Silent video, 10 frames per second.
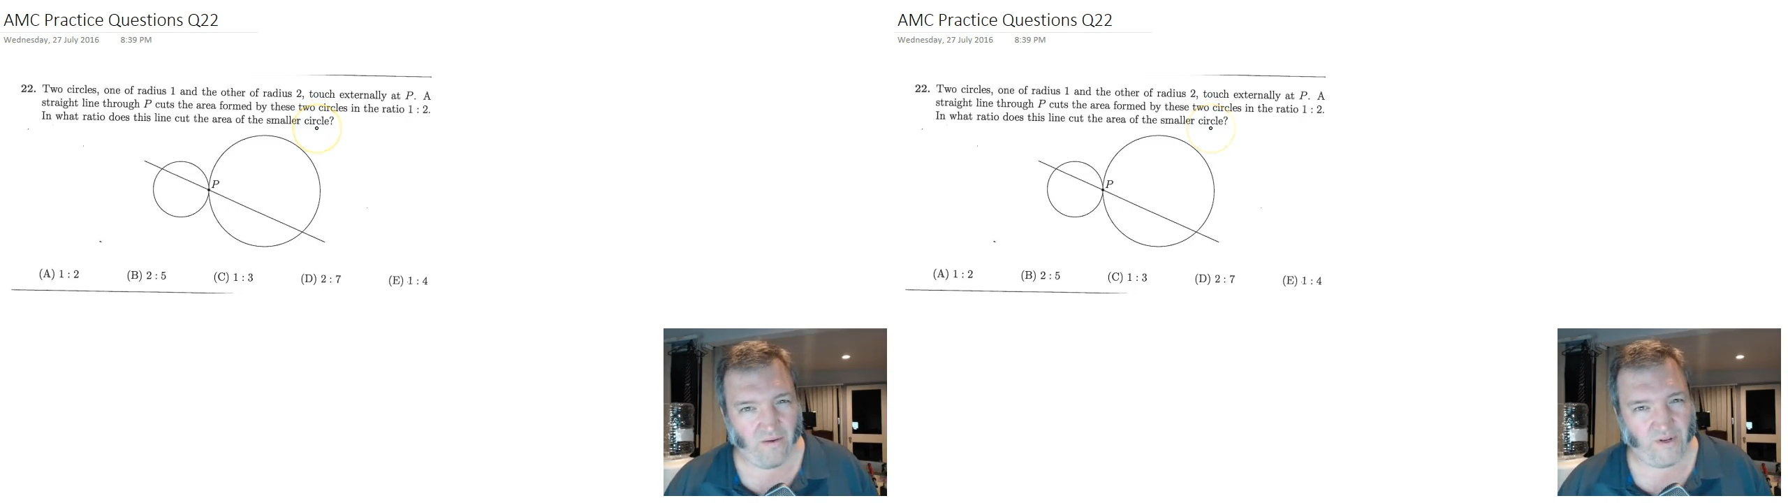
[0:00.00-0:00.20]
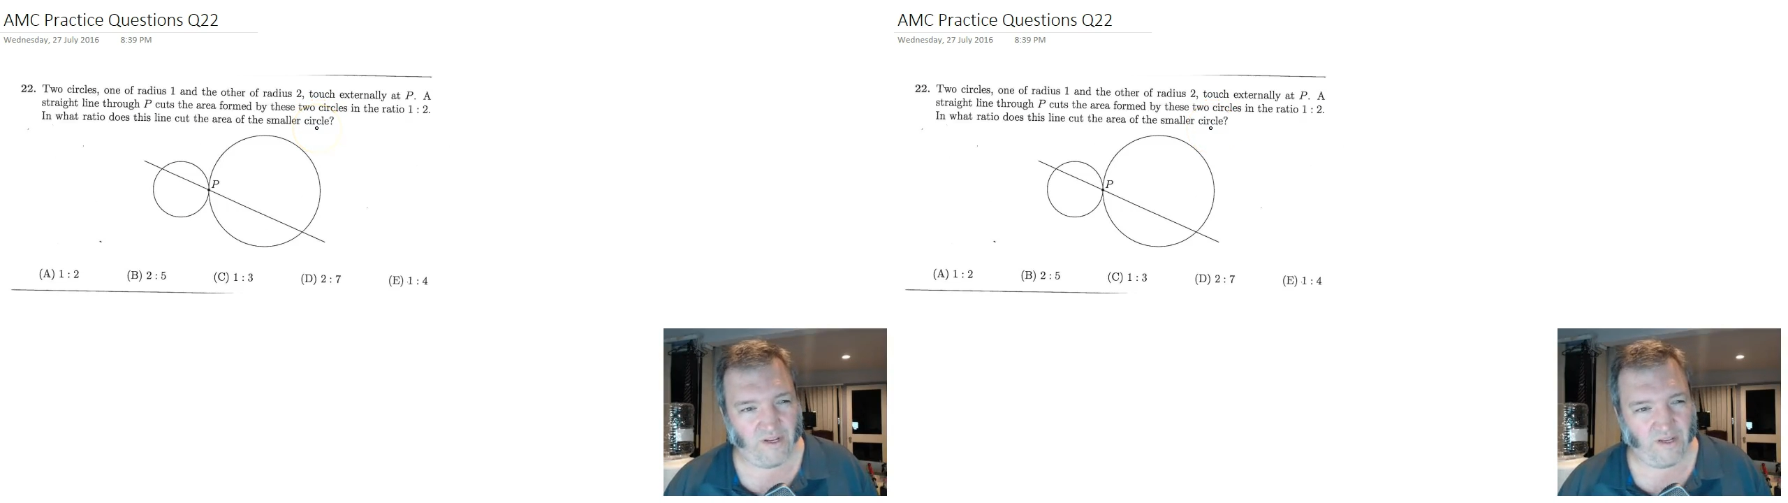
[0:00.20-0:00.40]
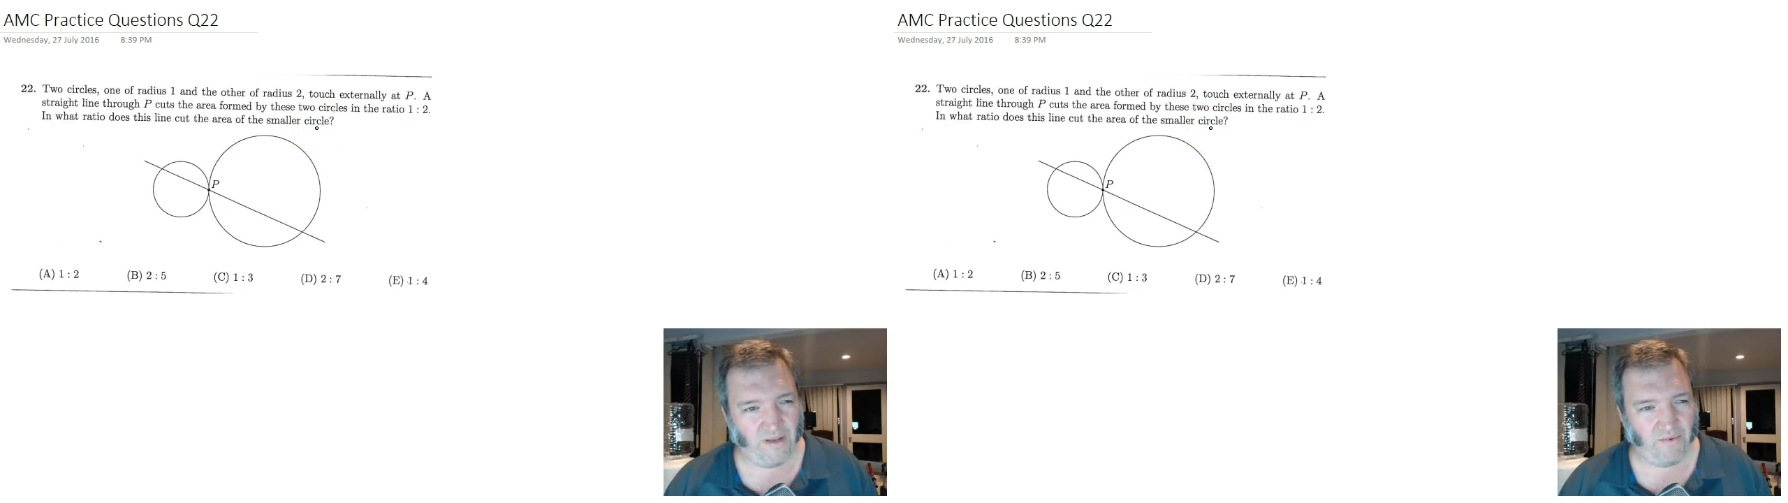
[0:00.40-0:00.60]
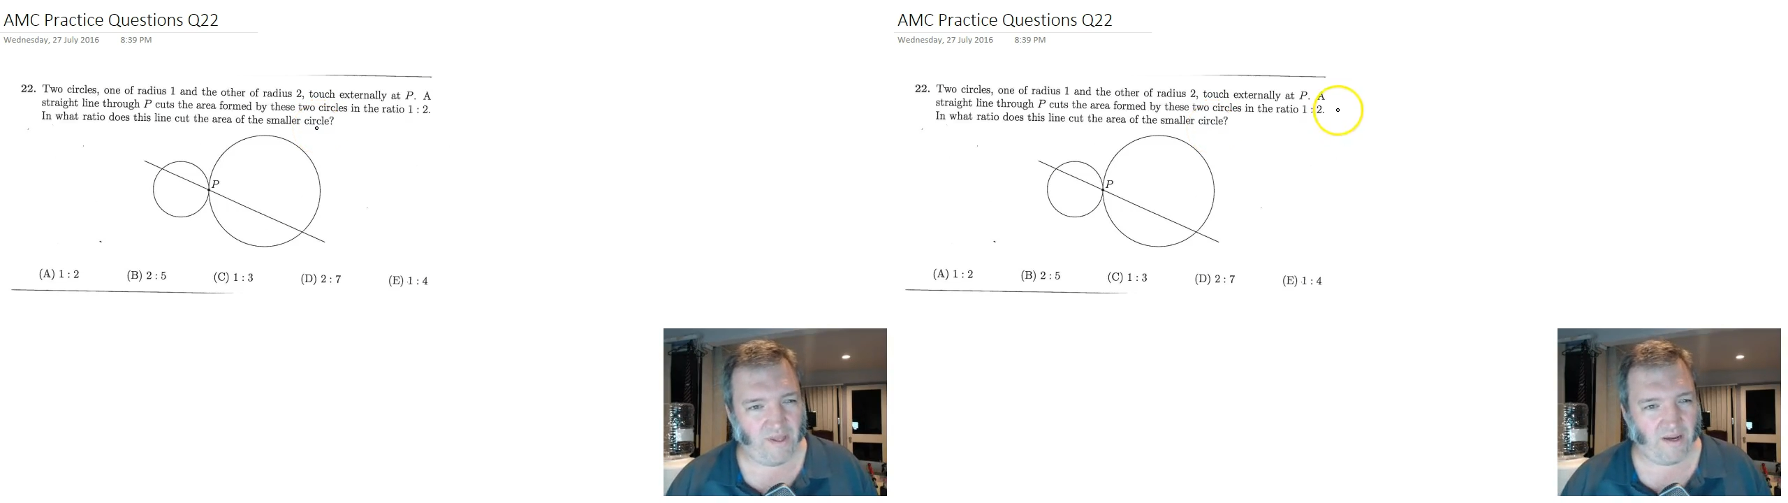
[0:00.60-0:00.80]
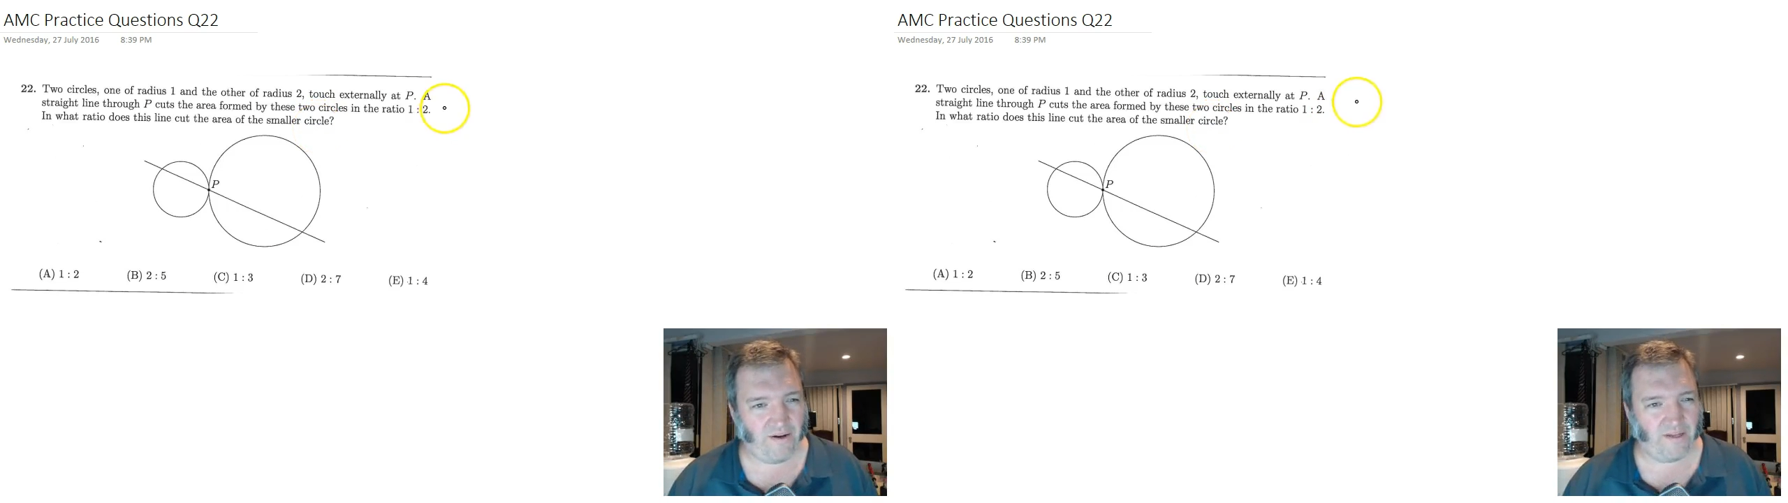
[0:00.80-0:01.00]
We're dealing with
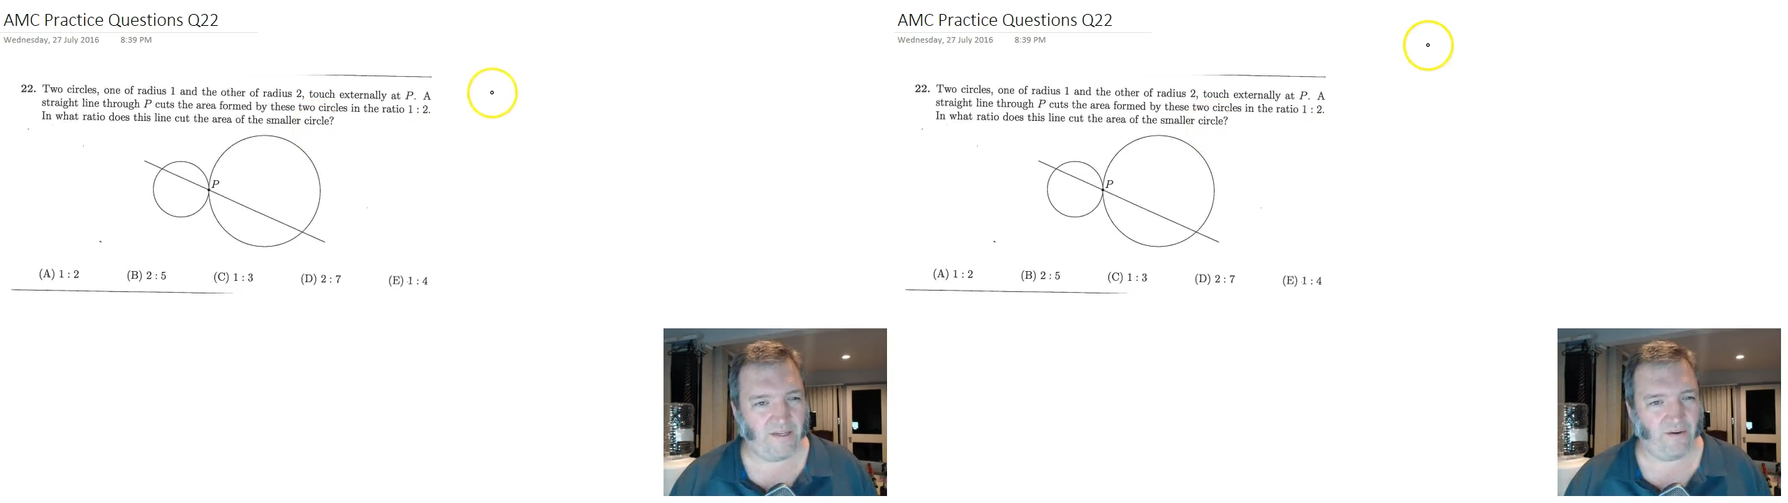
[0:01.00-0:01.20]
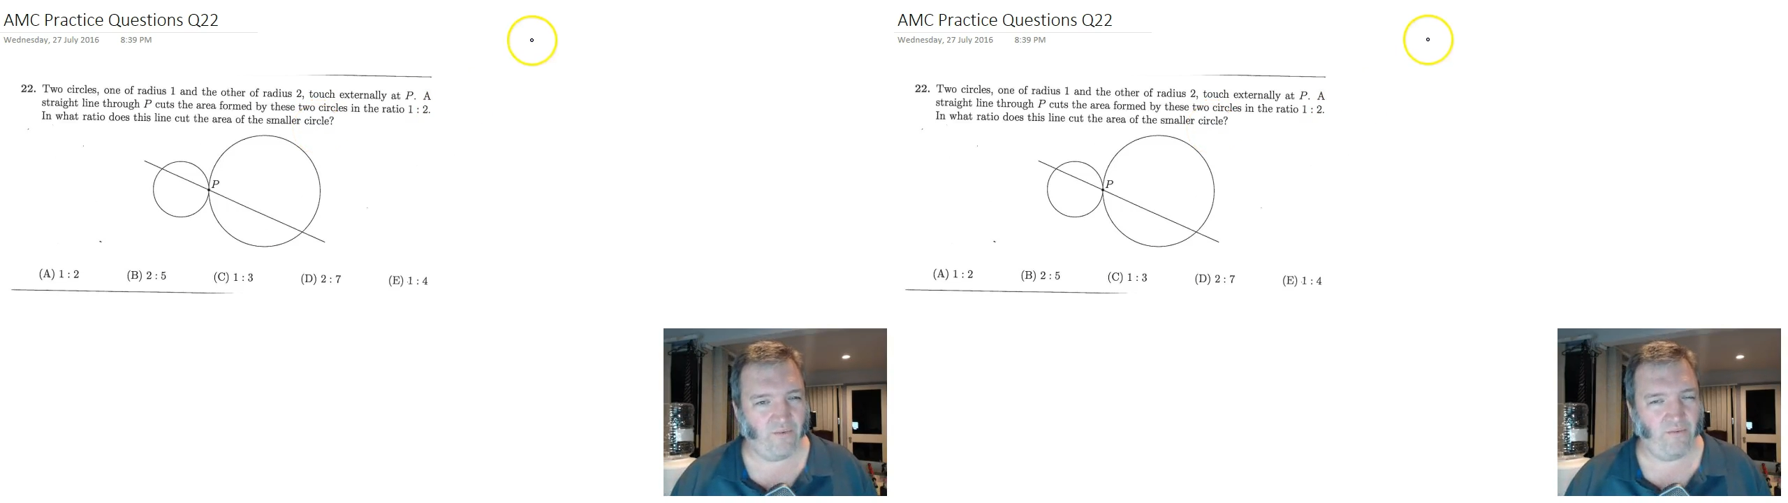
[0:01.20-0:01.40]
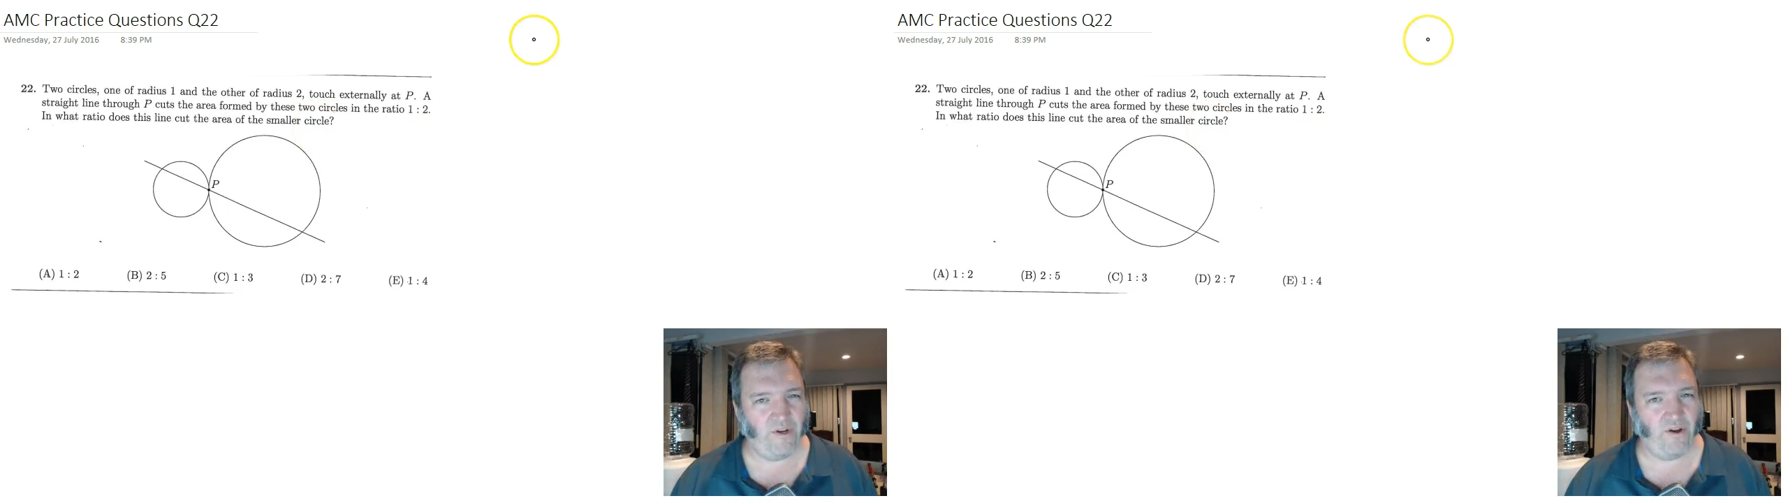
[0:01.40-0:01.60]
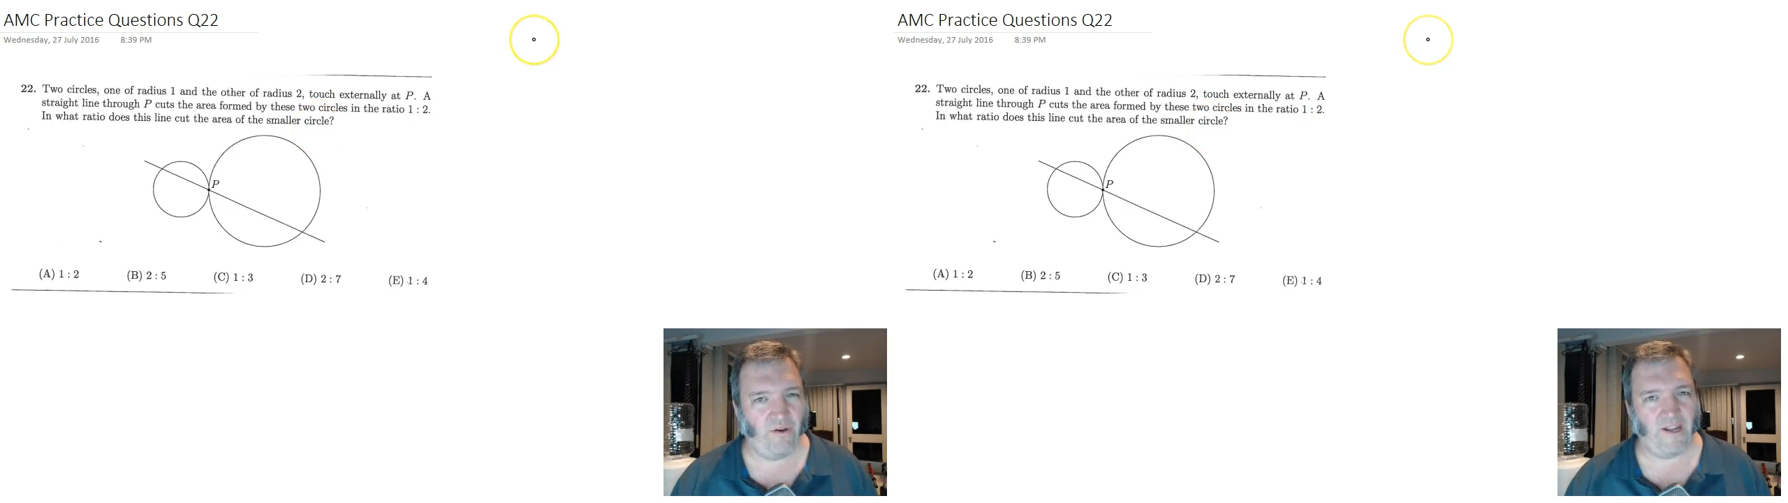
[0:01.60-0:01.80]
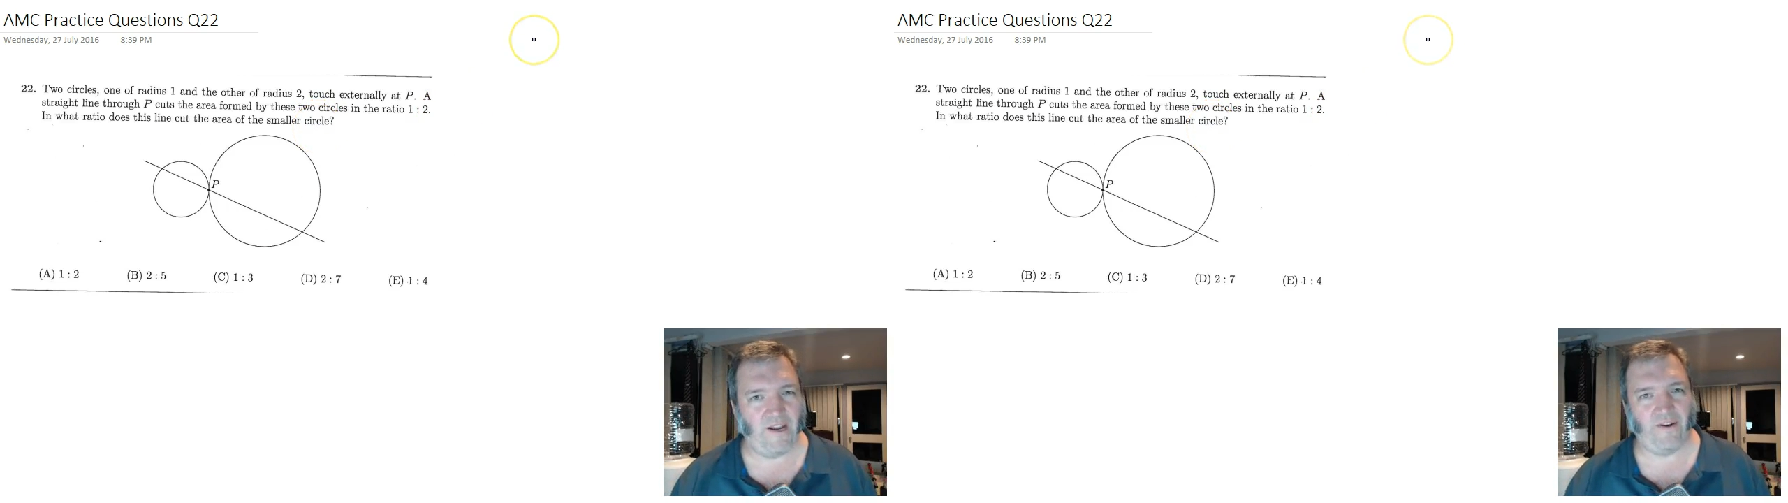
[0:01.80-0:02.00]
areas here, and what do we know
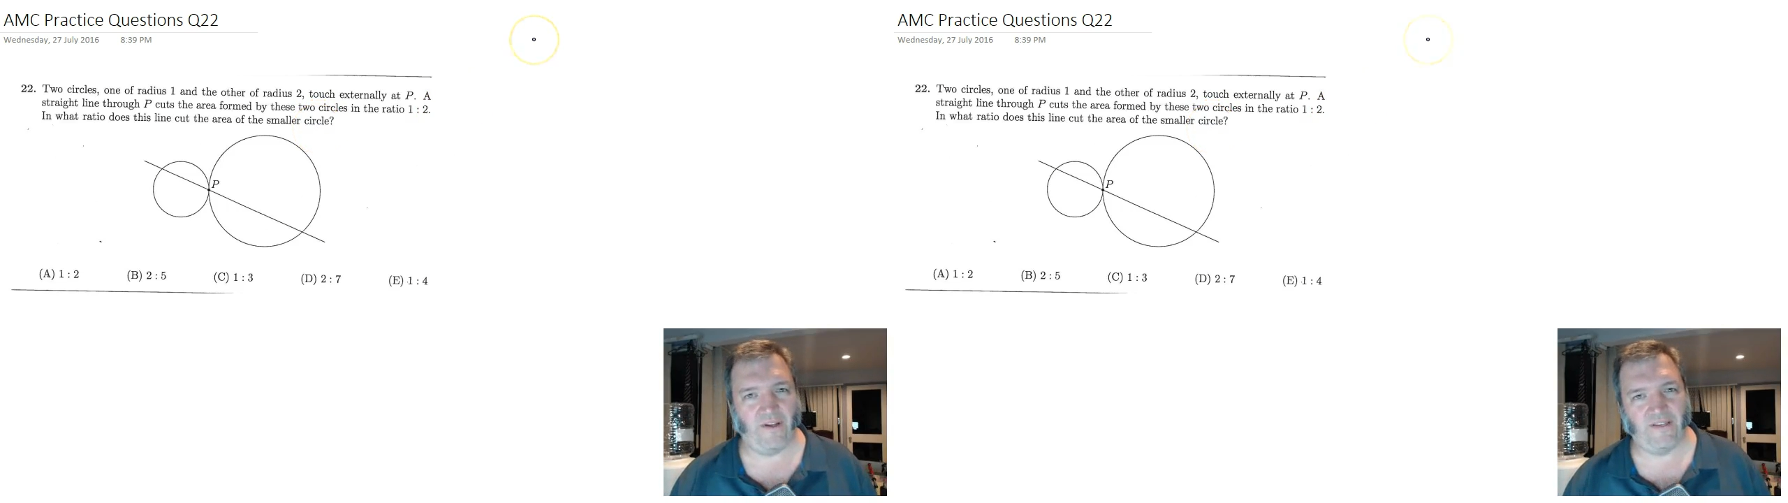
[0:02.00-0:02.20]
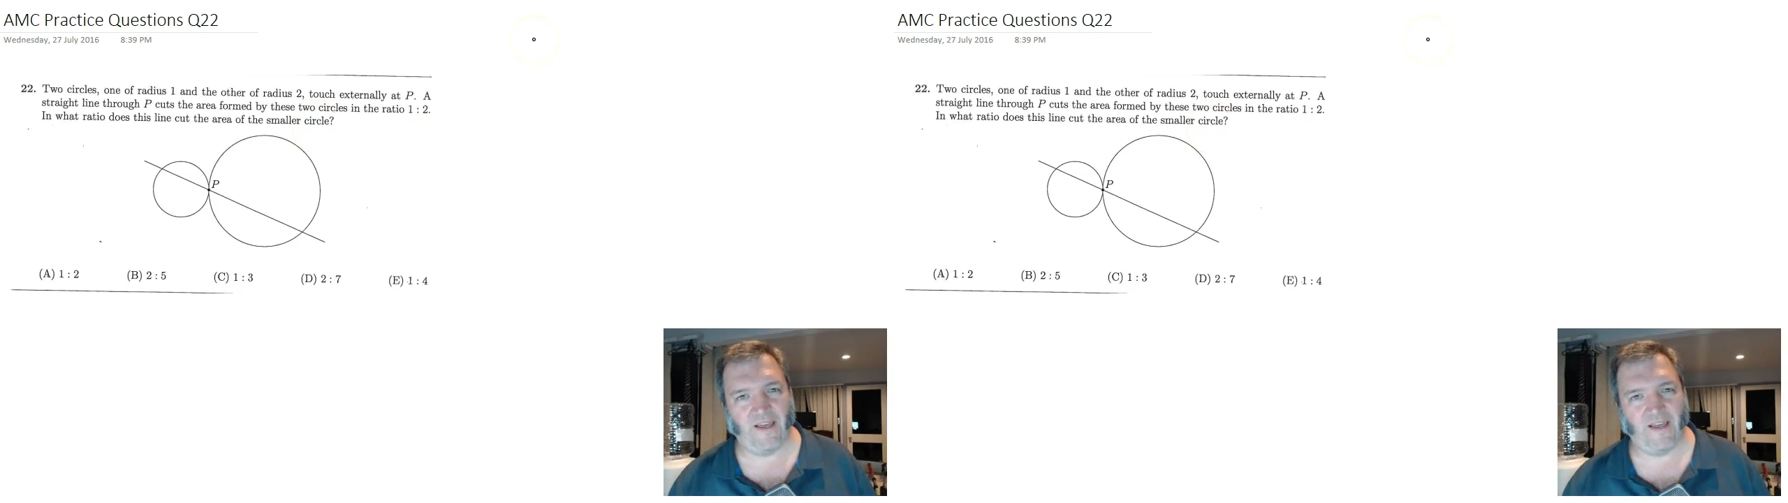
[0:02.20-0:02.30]
about areas?